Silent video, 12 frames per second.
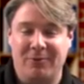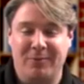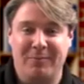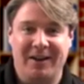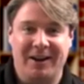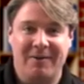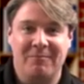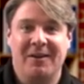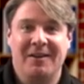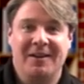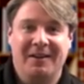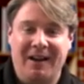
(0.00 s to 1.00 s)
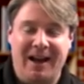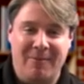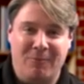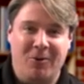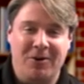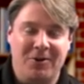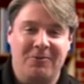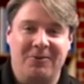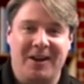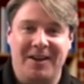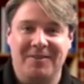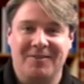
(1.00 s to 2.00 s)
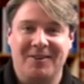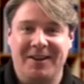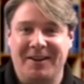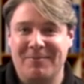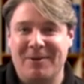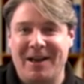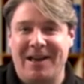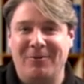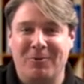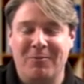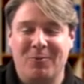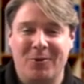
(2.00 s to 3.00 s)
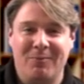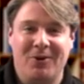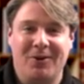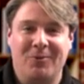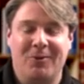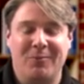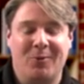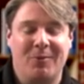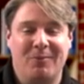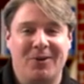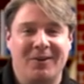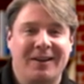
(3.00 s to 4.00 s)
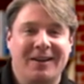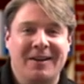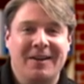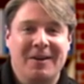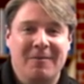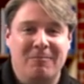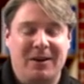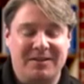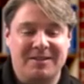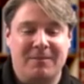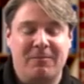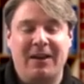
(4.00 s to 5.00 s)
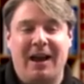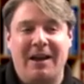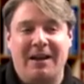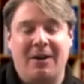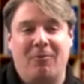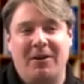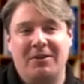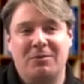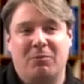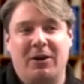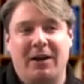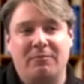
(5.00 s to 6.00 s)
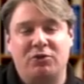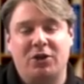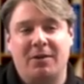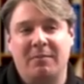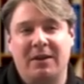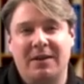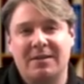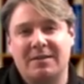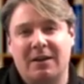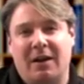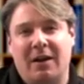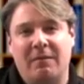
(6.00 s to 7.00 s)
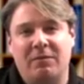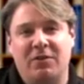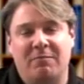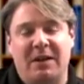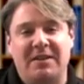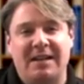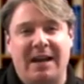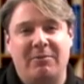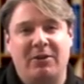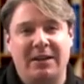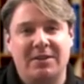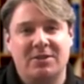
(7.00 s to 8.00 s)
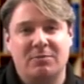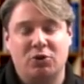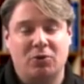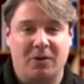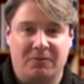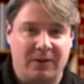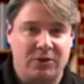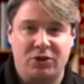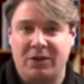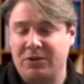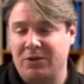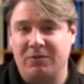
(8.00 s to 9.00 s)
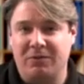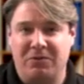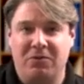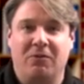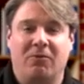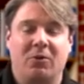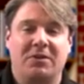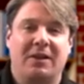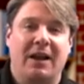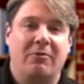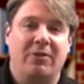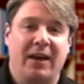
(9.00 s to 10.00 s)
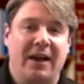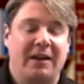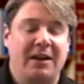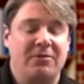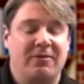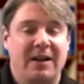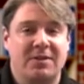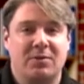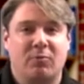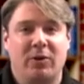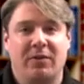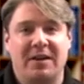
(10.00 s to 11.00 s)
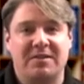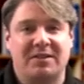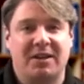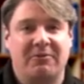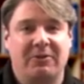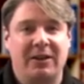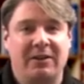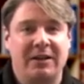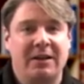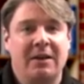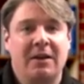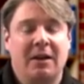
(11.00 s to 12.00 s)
to admit, I'm one of your fans saying, come on, one more book, one more book. But something I wanted to bring up, Jim, is you've been dabbling in some short fiction. You've worked a lot with that, and you've had some real nice stuff lately.